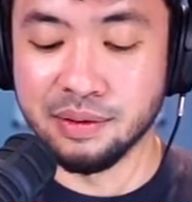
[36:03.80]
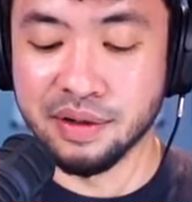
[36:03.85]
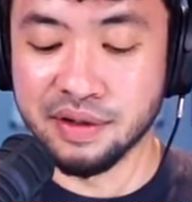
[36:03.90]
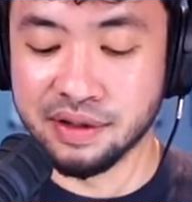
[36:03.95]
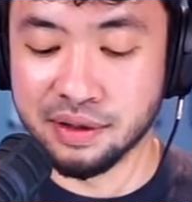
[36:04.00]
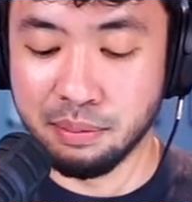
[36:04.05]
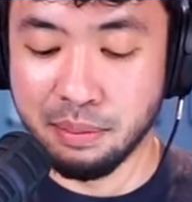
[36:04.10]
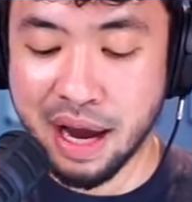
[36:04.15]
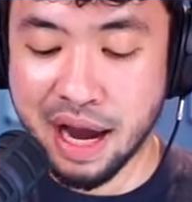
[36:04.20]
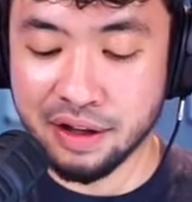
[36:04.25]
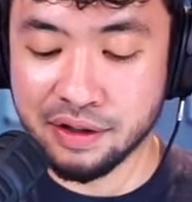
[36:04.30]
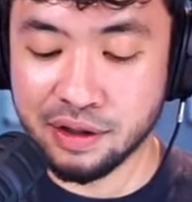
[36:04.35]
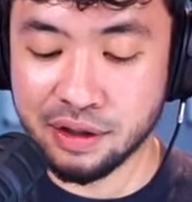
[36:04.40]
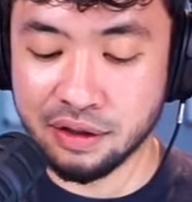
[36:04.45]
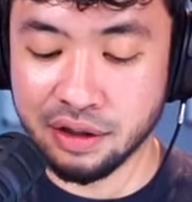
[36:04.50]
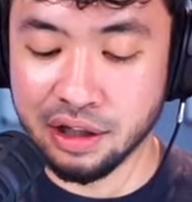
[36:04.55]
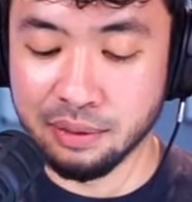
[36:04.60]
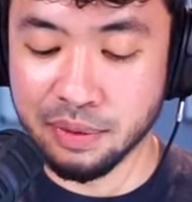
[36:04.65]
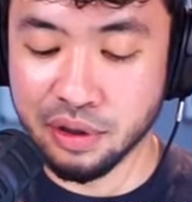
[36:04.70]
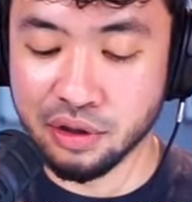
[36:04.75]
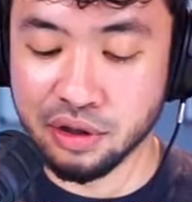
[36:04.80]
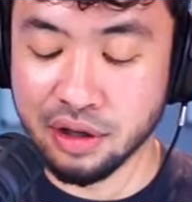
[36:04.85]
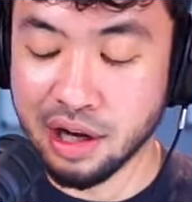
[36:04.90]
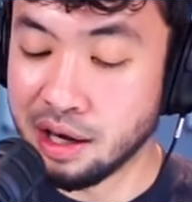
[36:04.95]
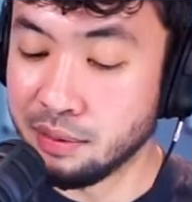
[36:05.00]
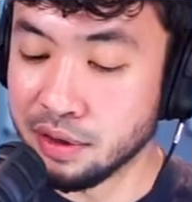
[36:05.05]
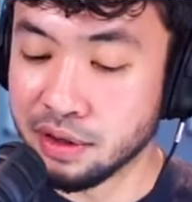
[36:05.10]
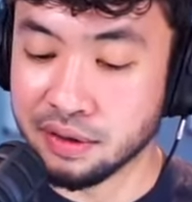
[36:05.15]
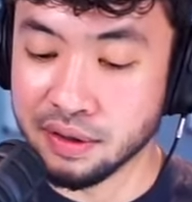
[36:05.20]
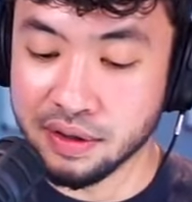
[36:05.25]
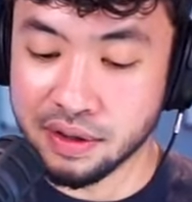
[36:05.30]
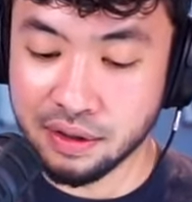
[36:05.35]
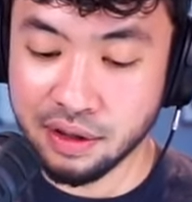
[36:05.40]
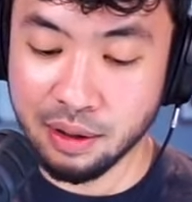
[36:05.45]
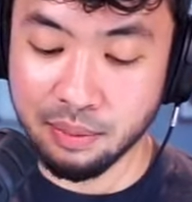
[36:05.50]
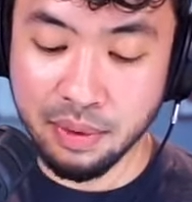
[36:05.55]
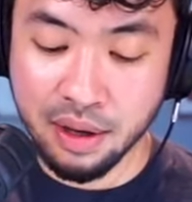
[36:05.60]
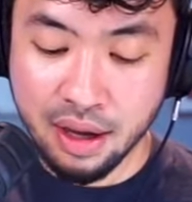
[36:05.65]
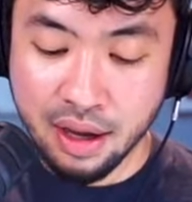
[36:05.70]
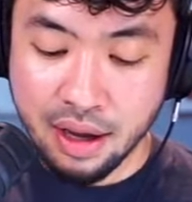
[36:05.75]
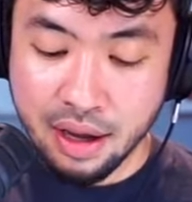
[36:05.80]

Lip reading: stream. This is a math stream, a geometry stream.